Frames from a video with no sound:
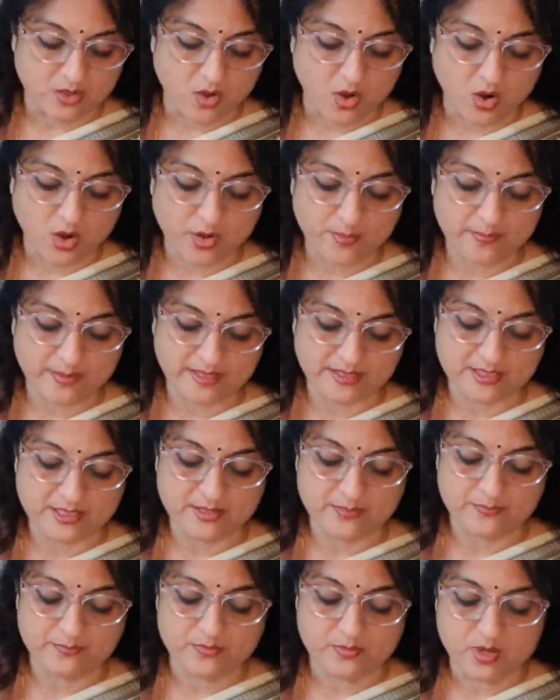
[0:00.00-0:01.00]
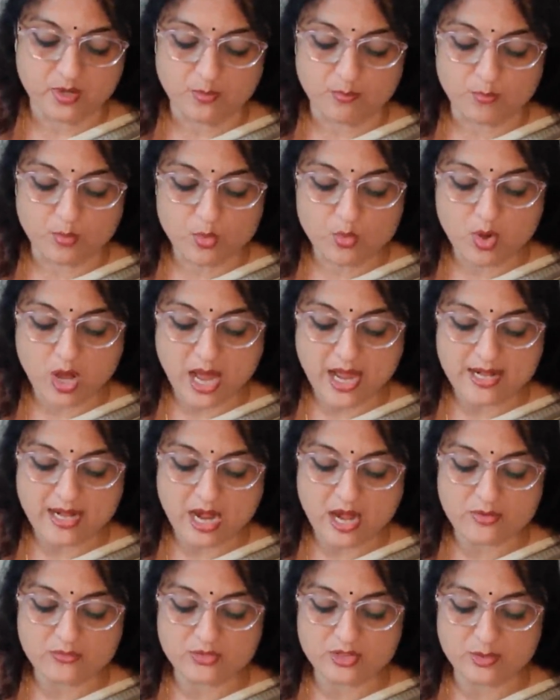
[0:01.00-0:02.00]
Orbit, move
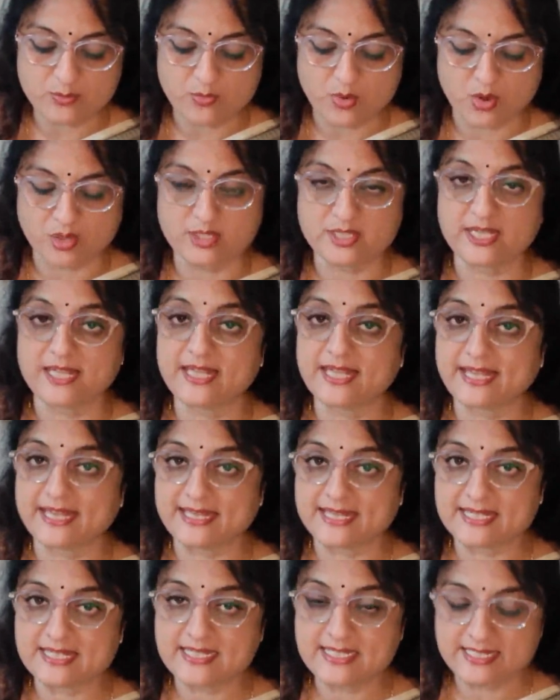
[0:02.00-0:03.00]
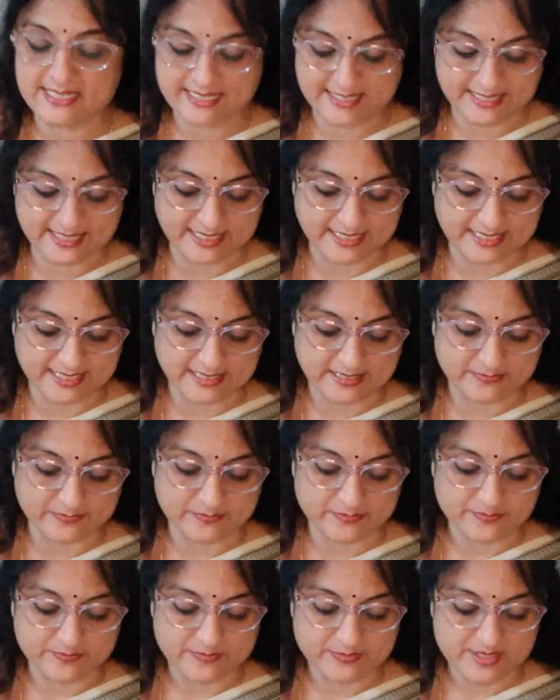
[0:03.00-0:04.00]
around a body in a circle.
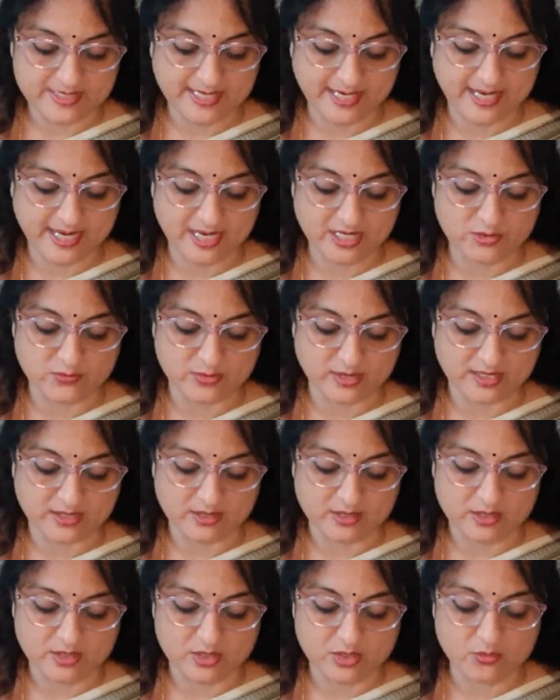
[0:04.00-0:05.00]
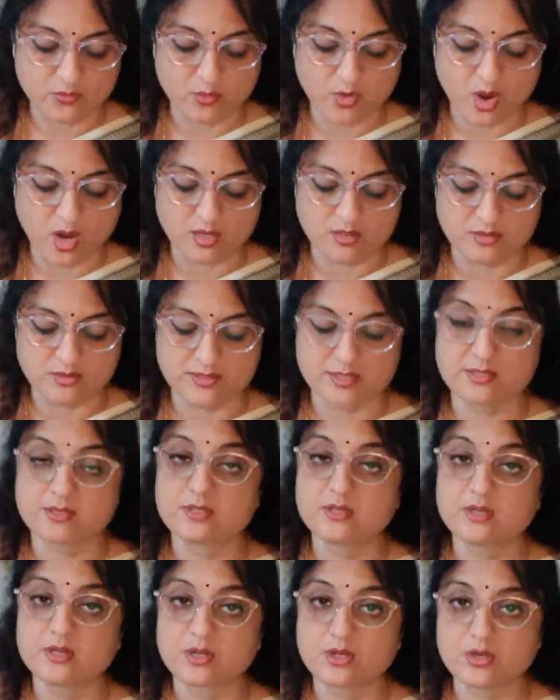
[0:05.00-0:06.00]
Second one, revolves,
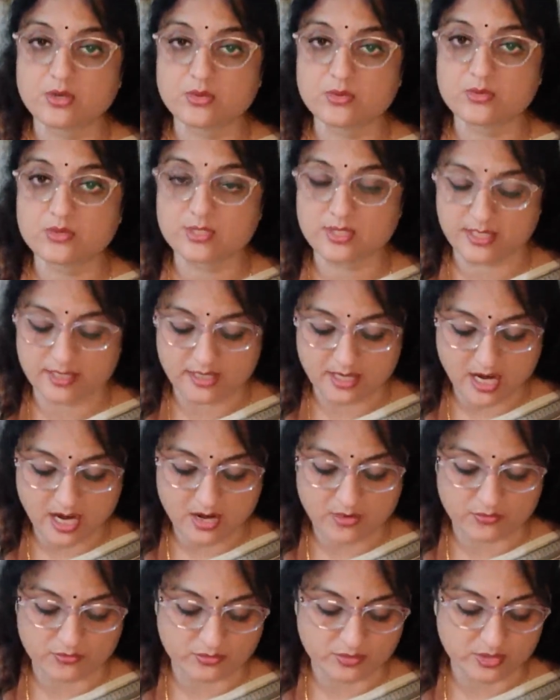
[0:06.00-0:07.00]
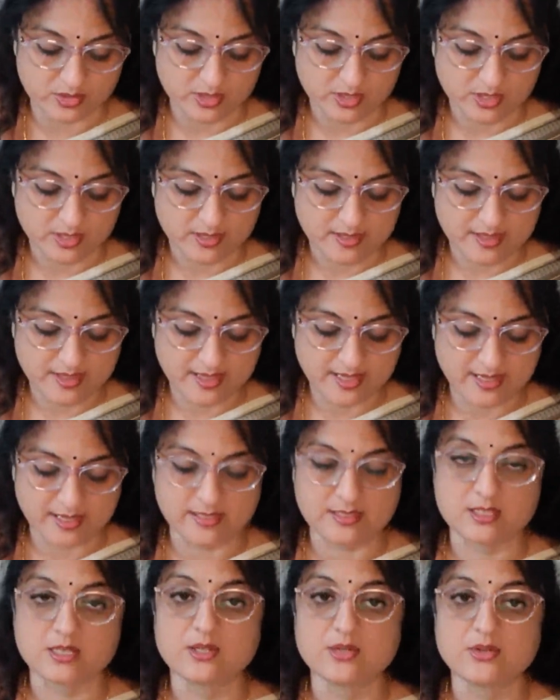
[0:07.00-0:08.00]
goes around. Third,
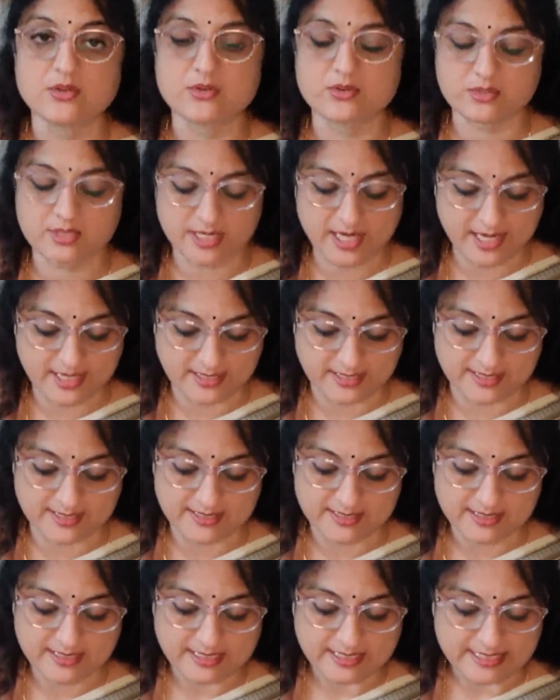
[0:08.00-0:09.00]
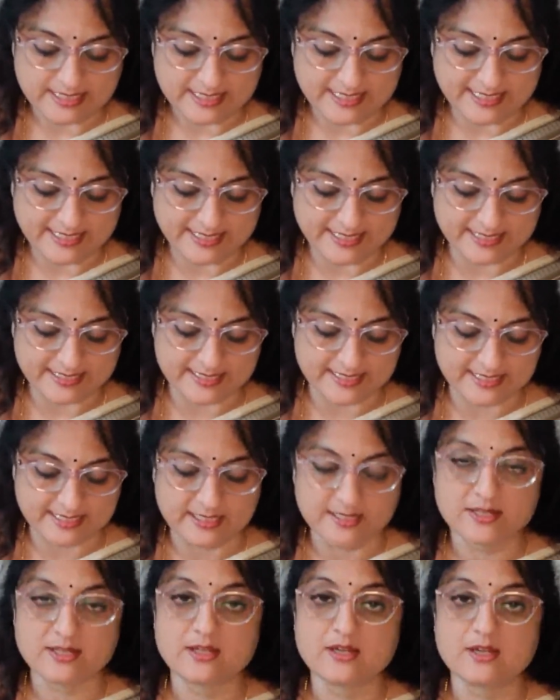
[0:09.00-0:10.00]
rotates,
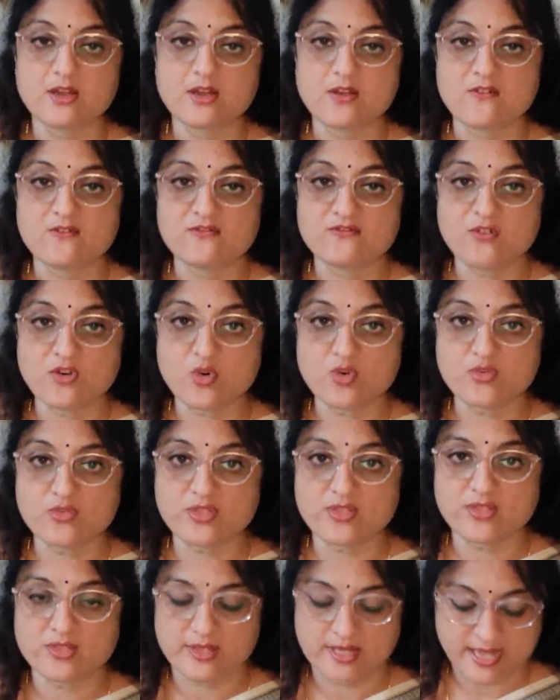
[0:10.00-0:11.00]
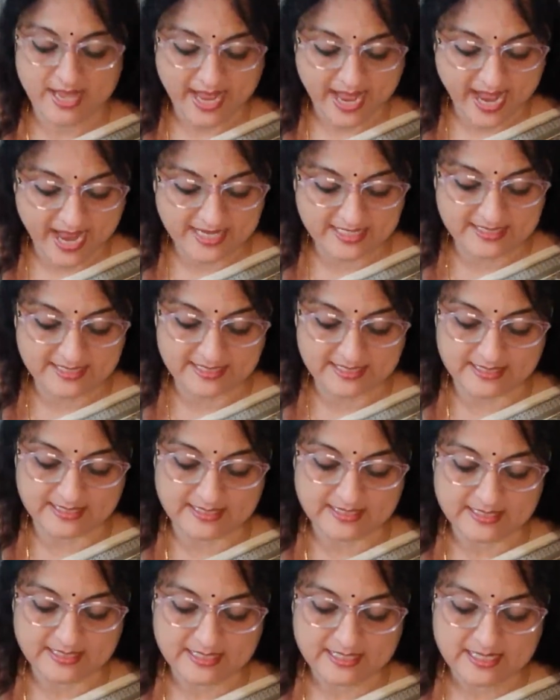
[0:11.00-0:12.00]
turns. Fourth,
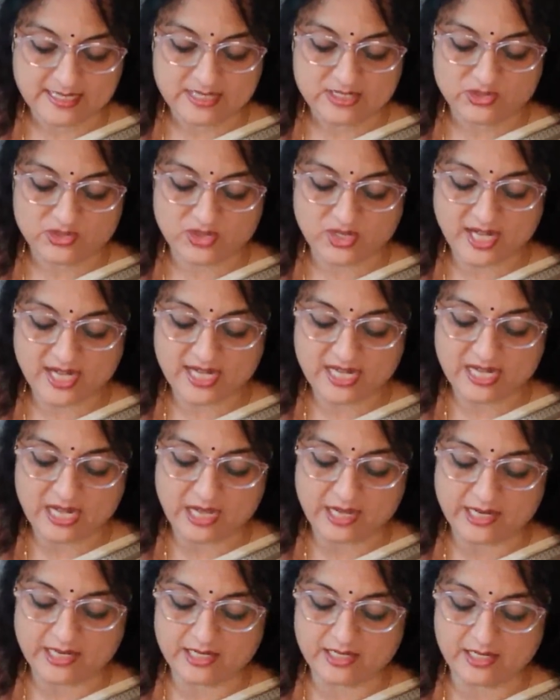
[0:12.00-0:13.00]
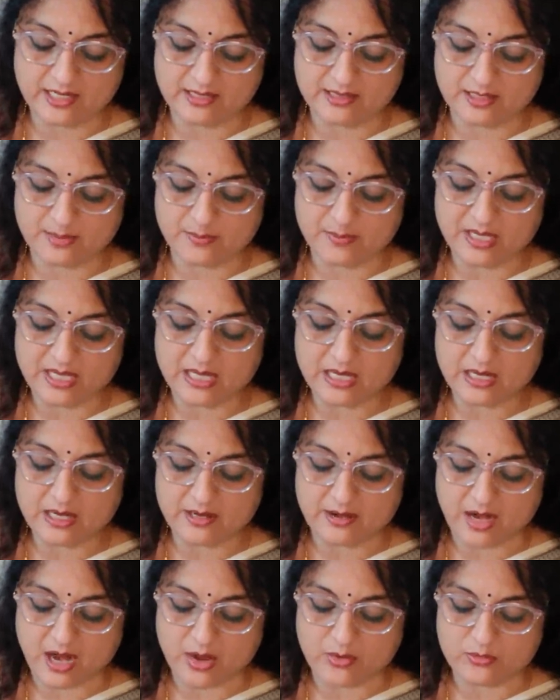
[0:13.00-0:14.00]
axis, straight line in the middle
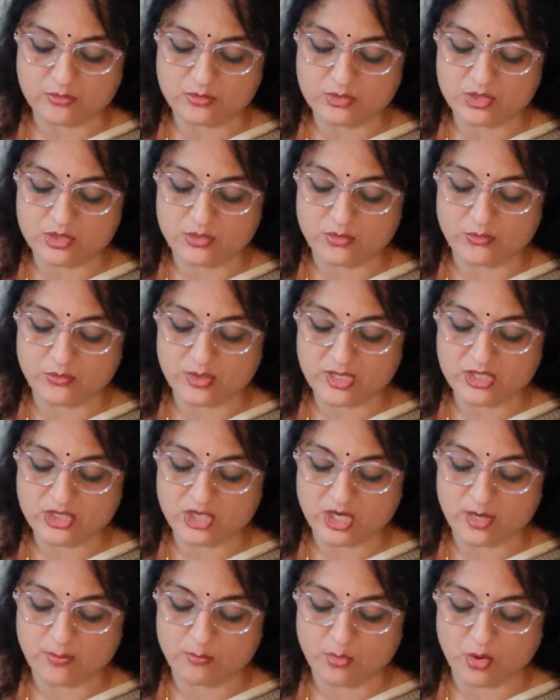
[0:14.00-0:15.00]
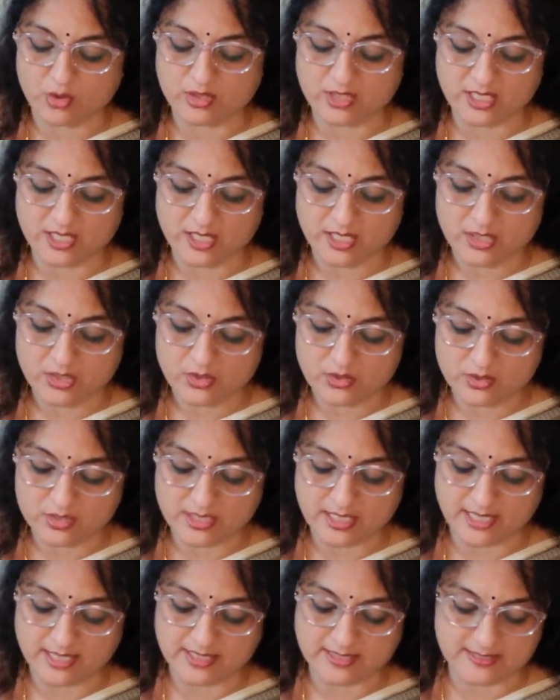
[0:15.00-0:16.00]
round which a body
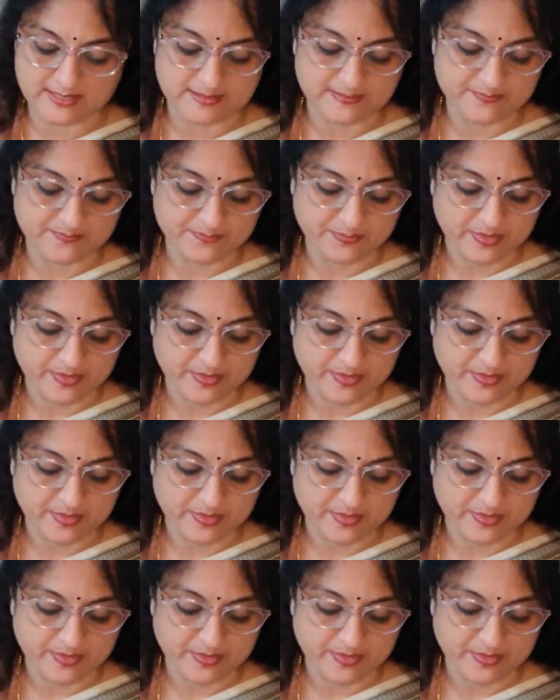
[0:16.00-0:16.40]
rotates.